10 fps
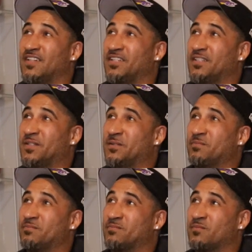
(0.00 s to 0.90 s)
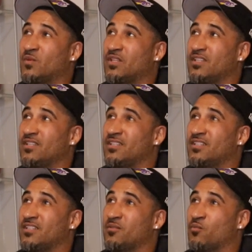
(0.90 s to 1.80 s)
Um,
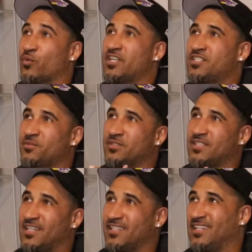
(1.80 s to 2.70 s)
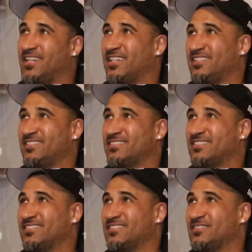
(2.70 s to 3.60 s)
Reggie was kind of like
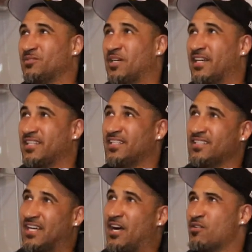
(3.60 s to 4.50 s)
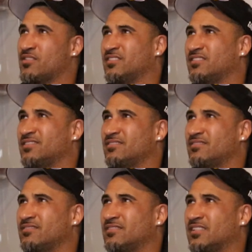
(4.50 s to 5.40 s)
right at the. I was
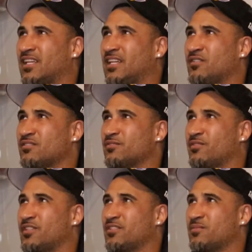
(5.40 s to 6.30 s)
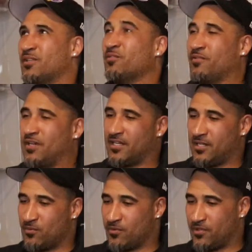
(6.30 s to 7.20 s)
I think I was a freshman.
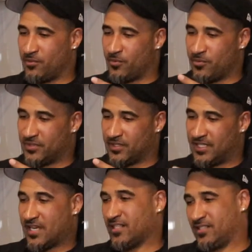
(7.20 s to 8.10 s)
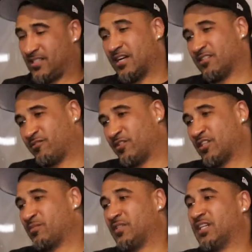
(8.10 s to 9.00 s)
05 they won. We was in college. Yeah, I was a
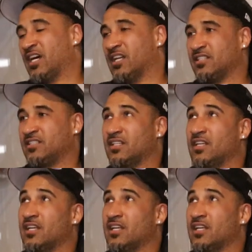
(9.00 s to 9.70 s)
freshman in college.